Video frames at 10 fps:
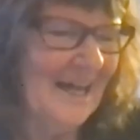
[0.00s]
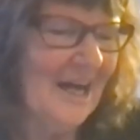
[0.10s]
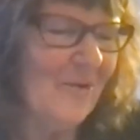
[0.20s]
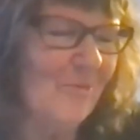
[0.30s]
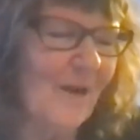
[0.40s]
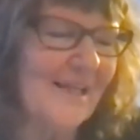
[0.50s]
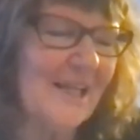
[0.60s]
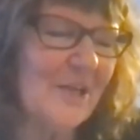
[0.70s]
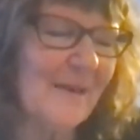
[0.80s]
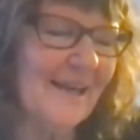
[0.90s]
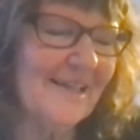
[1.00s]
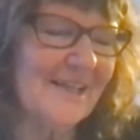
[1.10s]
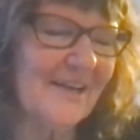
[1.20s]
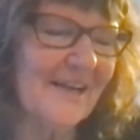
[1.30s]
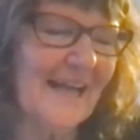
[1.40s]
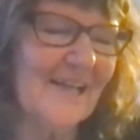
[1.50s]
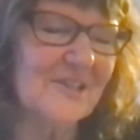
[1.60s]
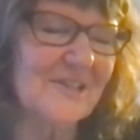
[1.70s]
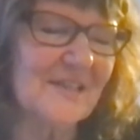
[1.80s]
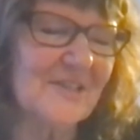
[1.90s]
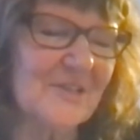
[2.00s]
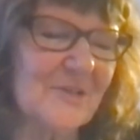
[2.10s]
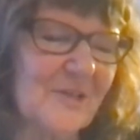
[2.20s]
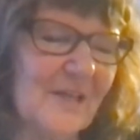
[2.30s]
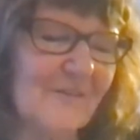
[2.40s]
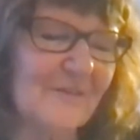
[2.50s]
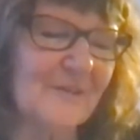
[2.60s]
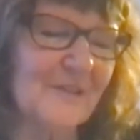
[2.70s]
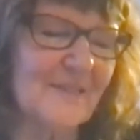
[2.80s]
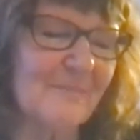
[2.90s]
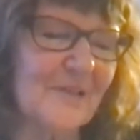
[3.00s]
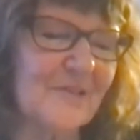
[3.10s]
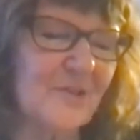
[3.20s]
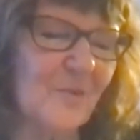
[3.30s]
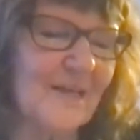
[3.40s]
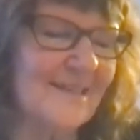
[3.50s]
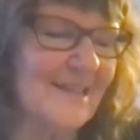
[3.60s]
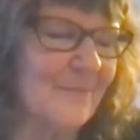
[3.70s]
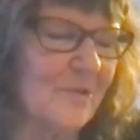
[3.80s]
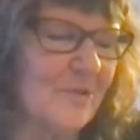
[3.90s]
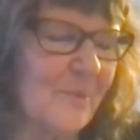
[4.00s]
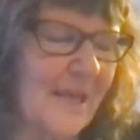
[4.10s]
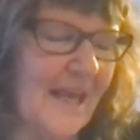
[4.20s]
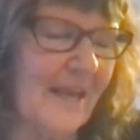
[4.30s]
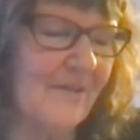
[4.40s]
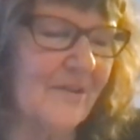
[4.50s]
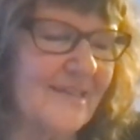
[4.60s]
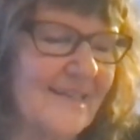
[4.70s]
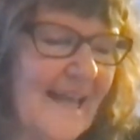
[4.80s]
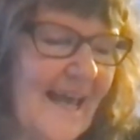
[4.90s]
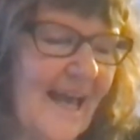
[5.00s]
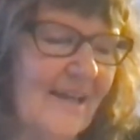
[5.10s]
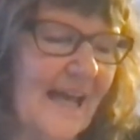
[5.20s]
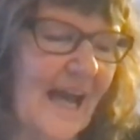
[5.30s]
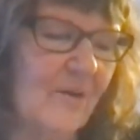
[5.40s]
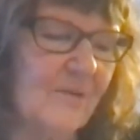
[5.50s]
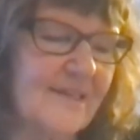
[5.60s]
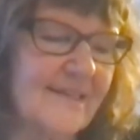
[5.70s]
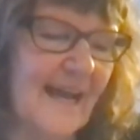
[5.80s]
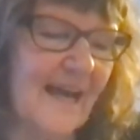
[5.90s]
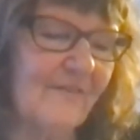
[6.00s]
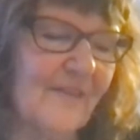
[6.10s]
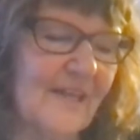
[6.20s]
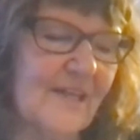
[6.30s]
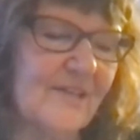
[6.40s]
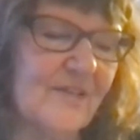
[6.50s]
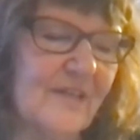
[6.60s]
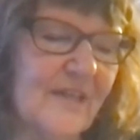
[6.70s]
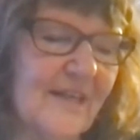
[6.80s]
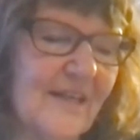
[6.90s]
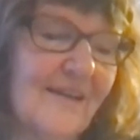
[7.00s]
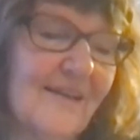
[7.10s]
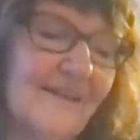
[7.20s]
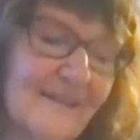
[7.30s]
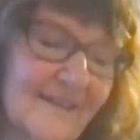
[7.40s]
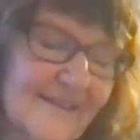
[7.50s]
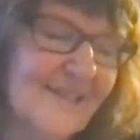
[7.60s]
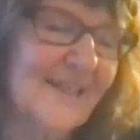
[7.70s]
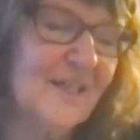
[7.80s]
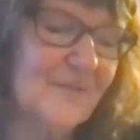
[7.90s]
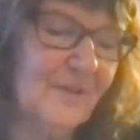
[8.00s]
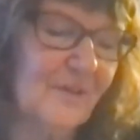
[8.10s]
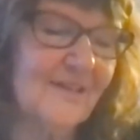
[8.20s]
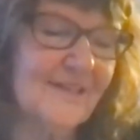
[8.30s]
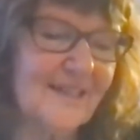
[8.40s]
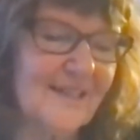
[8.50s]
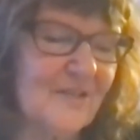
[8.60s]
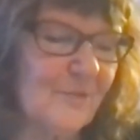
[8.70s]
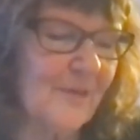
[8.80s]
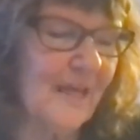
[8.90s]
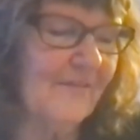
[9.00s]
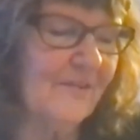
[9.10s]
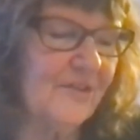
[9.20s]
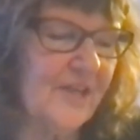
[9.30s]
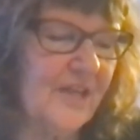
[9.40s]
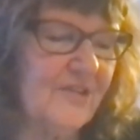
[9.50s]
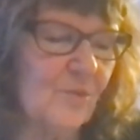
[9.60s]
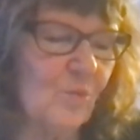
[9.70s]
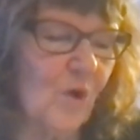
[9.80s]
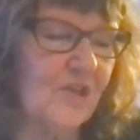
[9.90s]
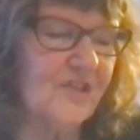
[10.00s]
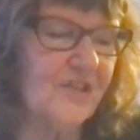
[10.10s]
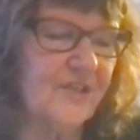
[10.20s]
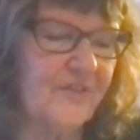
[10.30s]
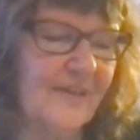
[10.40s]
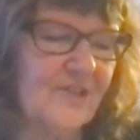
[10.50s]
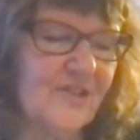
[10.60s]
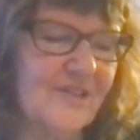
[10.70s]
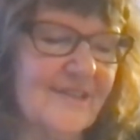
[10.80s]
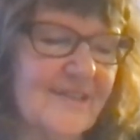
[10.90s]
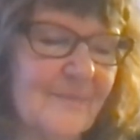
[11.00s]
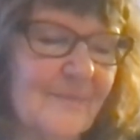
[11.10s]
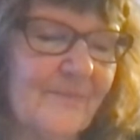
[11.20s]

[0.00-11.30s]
What can humanitarian agencies do to influence menstrual waste disposal behaviors? And how does that fit into the successful or unsuccessful behavior change in WASH interventions?